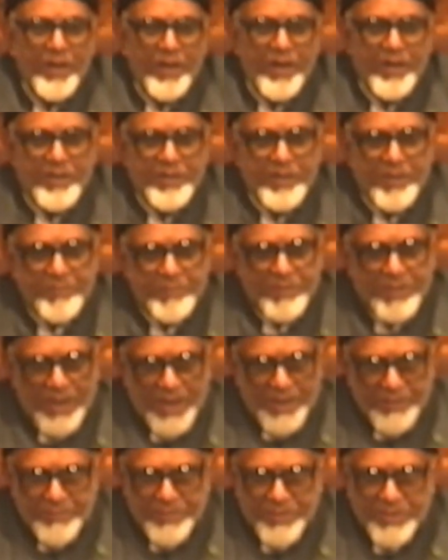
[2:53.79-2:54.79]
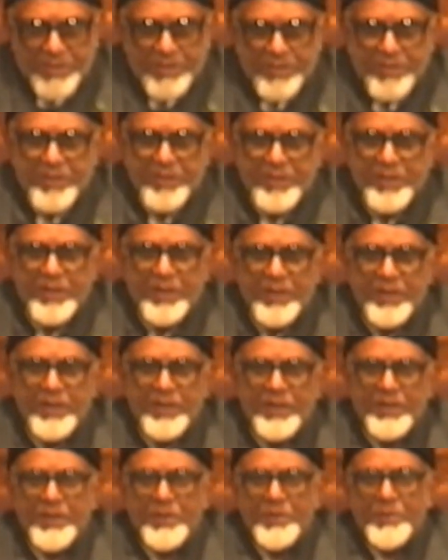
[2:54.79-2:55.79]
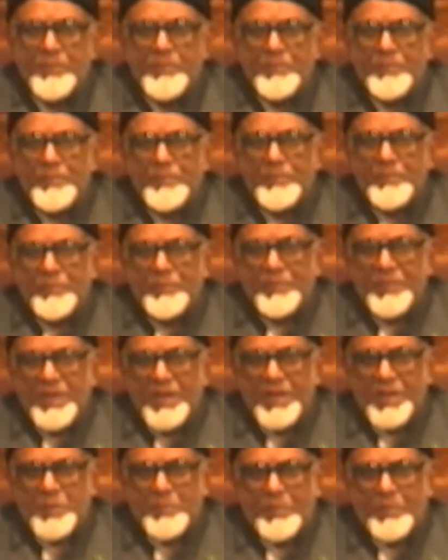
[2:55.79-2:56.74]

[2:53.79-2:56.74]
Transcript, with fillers: And sometimes, in